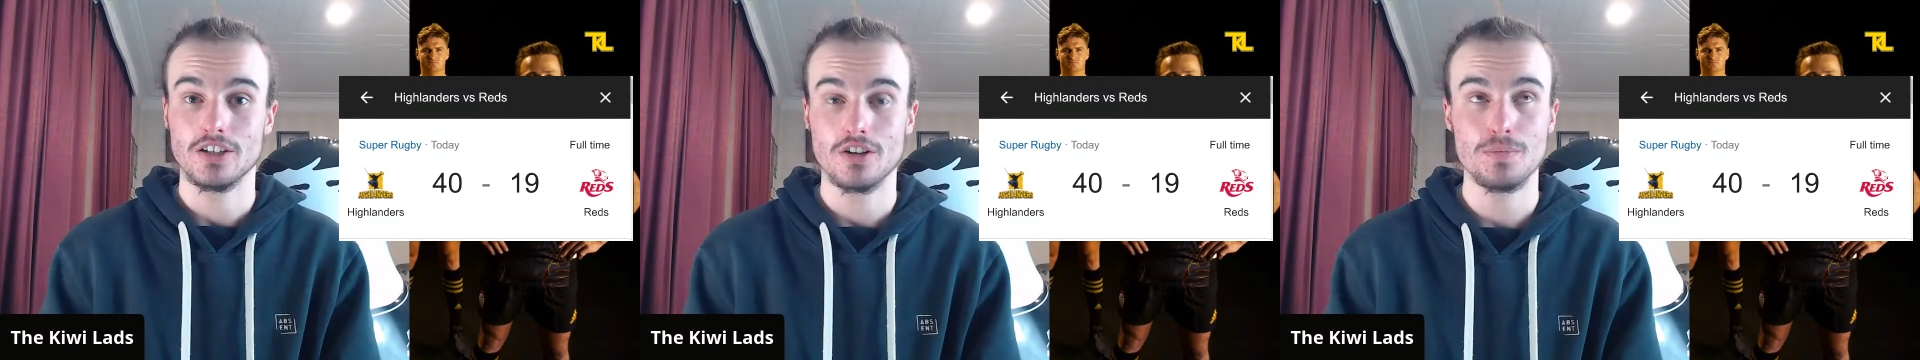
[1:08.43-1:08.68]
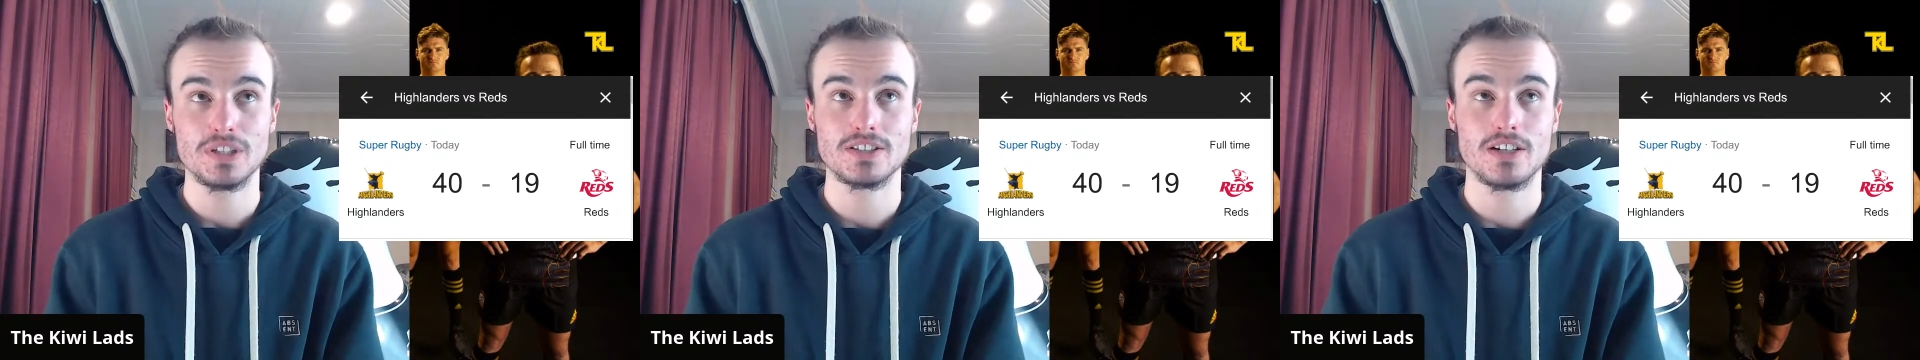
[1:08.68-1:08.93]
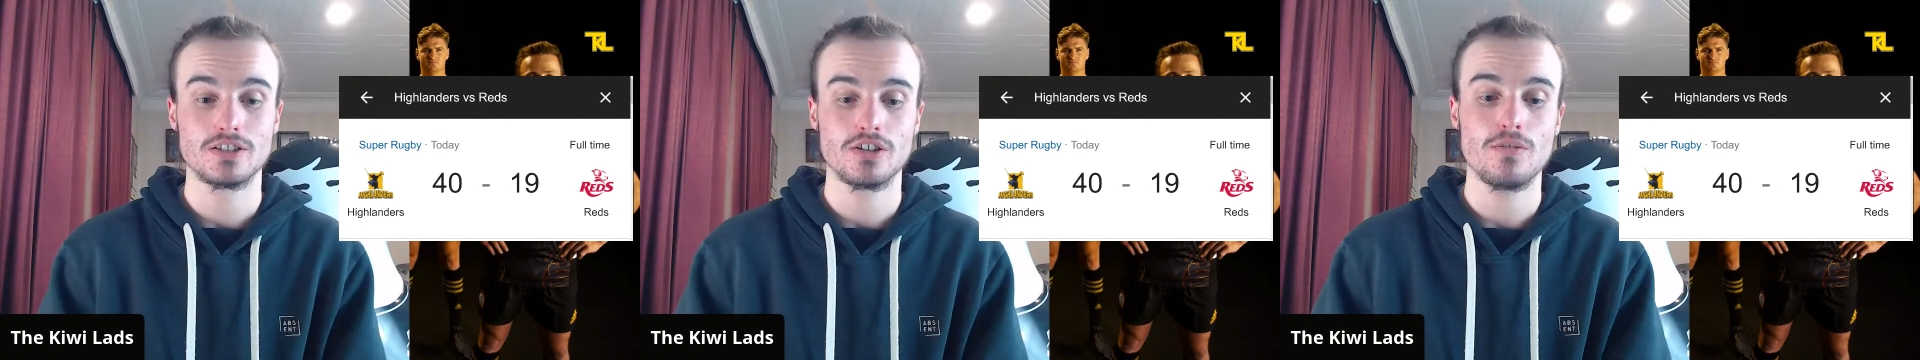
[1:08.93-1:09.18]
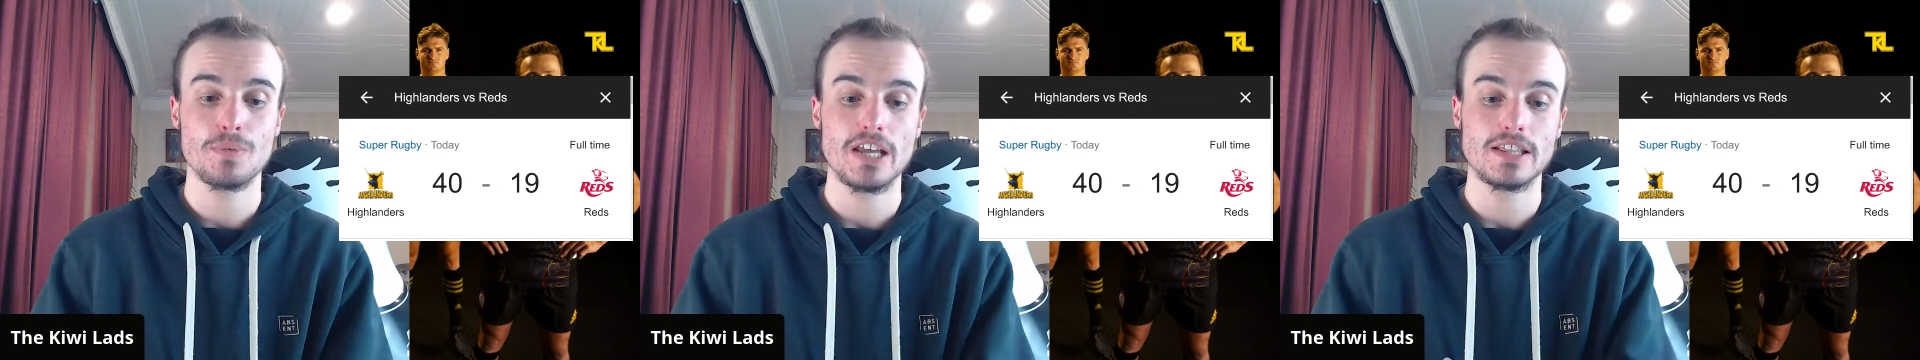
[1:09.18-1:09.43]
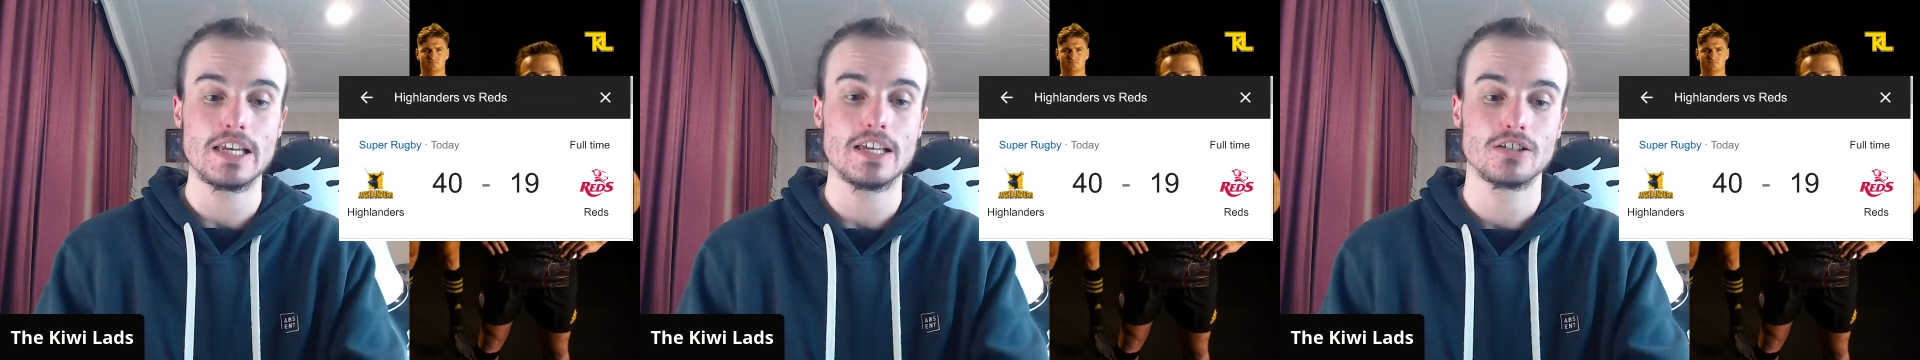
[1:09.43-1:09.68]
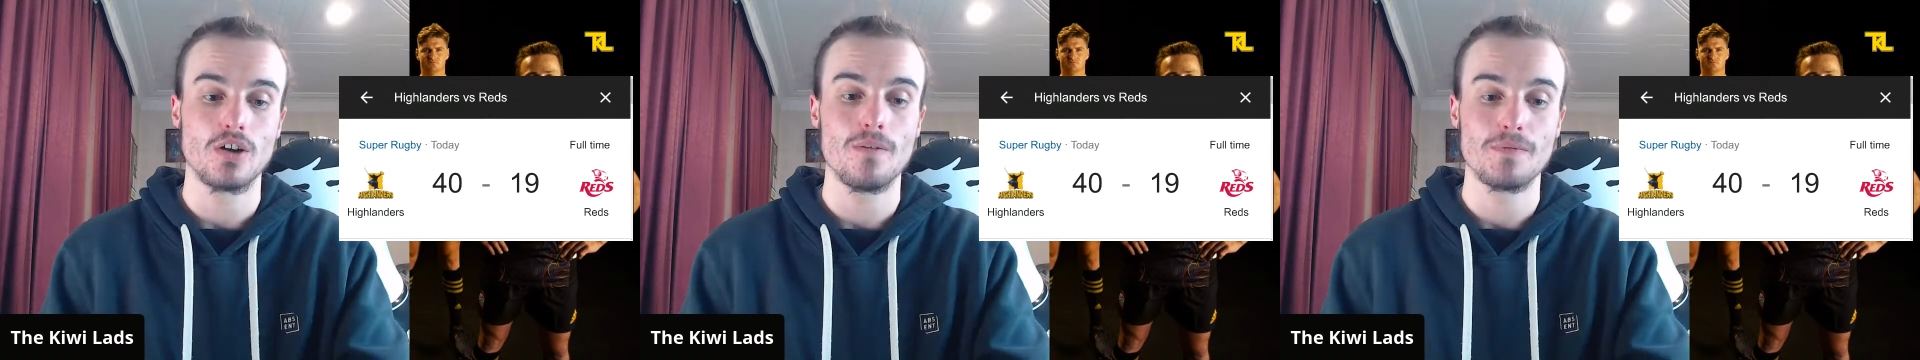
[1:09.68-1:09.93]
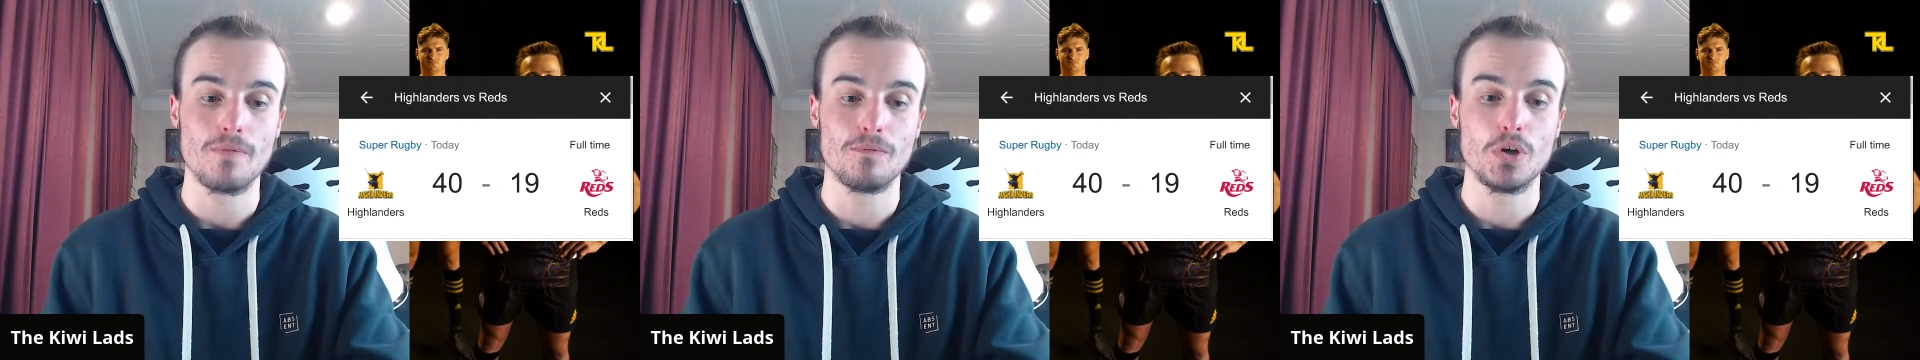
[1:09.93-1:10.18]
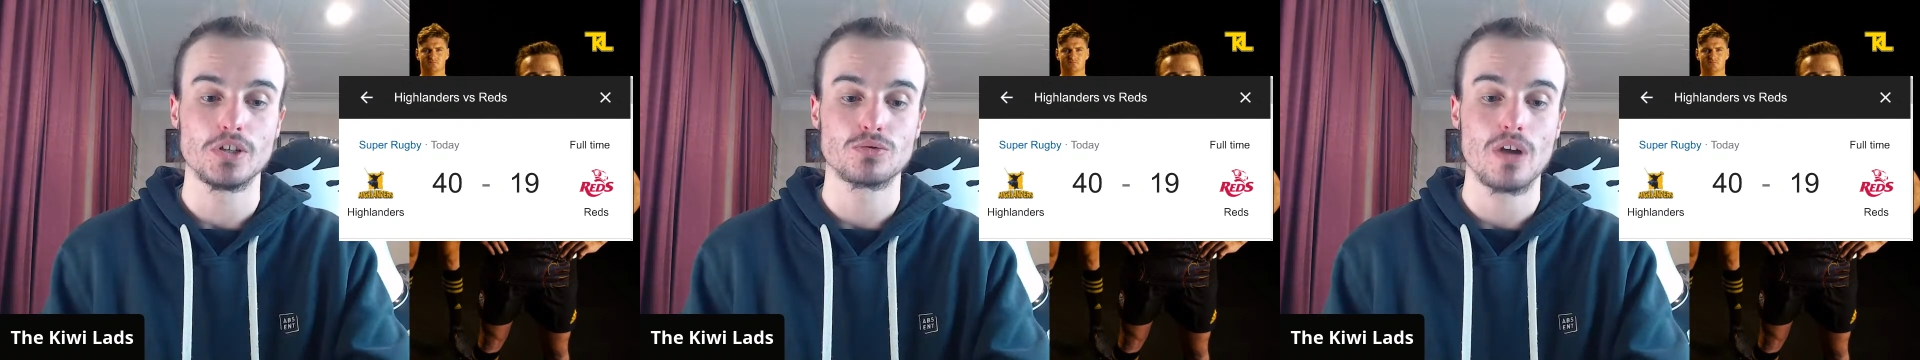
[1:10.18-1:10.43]
could be sitting top at the end of the
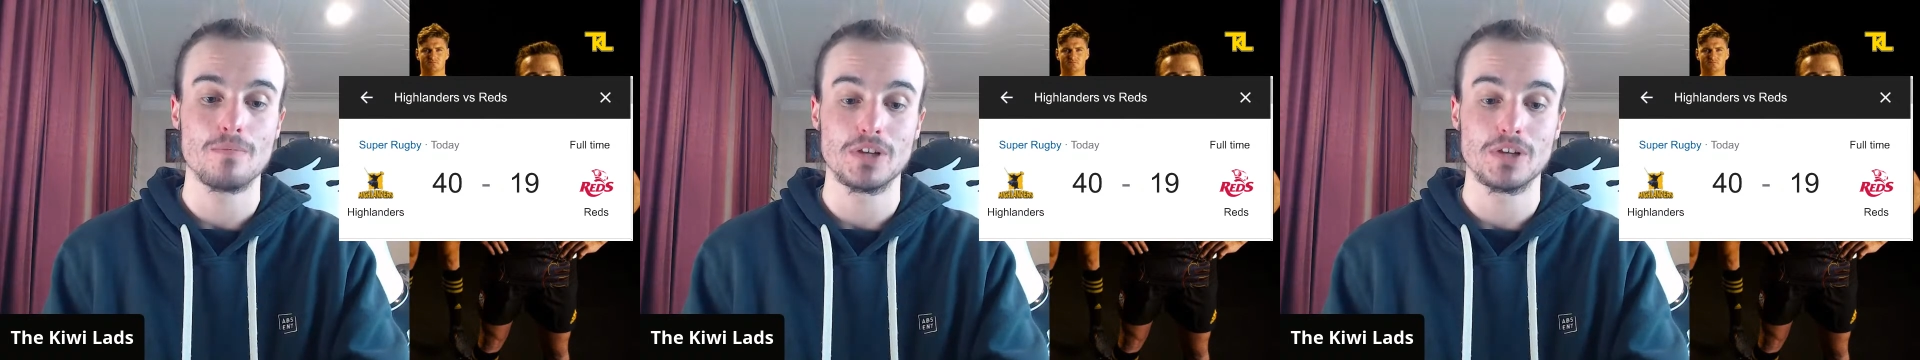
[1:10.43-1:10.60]
first round.